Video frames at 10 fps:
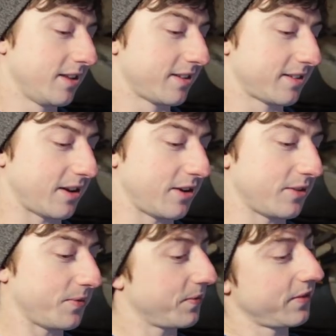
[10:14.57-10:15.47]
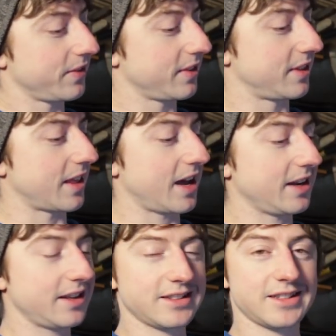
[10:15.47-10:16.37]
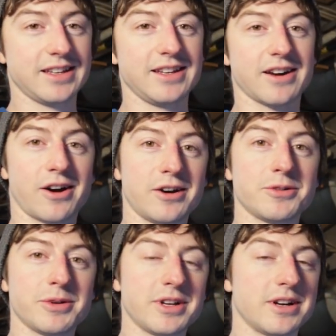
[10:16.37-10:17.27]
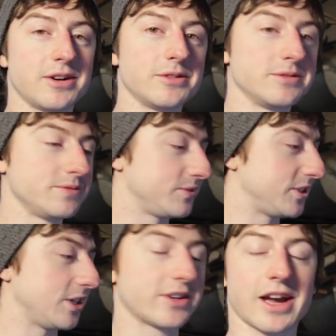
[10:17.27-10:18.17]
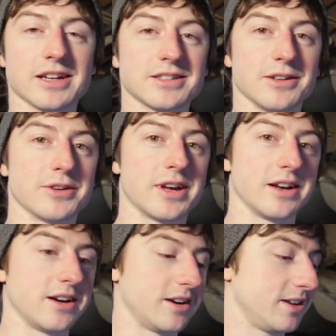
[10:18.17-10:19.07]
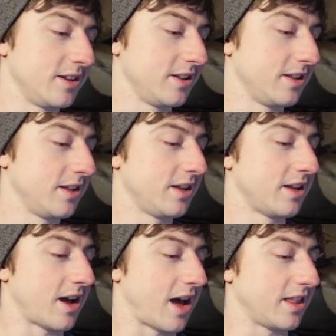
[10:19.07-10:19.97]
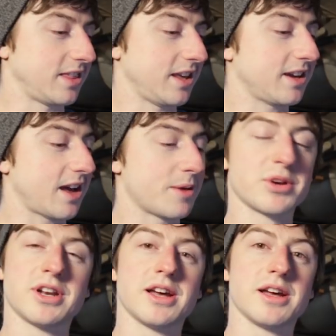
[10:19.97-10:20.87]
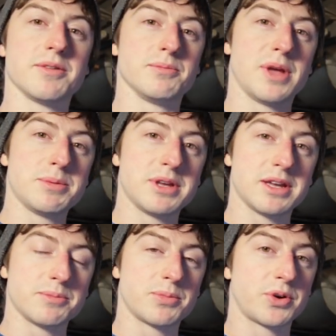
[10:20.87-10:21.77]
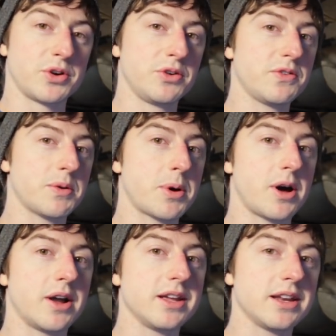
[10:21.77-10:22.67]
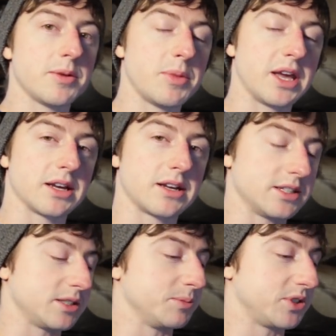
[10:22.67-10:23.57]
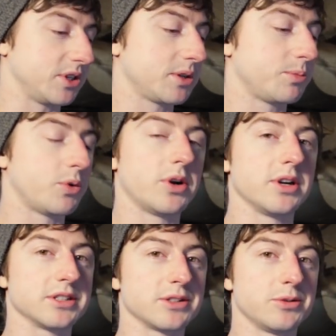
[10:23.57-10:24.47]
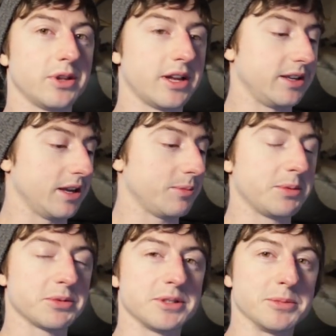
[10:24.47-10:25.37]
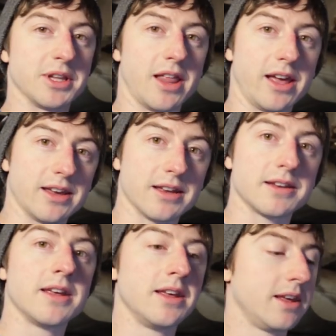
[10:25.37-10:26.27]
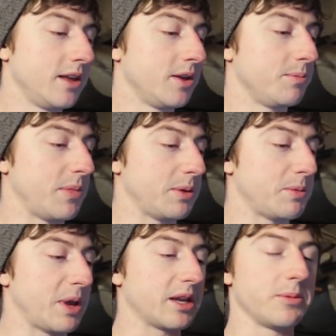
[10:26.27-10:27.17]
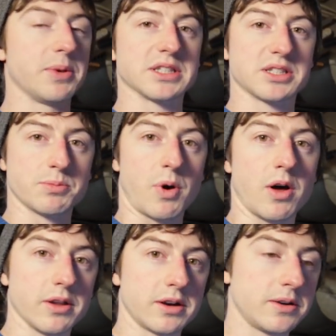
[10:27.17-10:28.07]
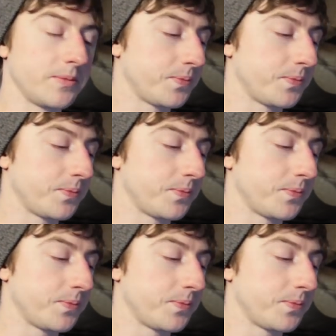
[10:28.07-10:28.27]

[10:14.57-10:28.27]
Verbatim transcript: So that is the Arduino geocache locator. I think I'm gonna maybe improve upon it and make a custom circuit board. It's a cool idea, people seem to like it. Maybe make it a bit smaller,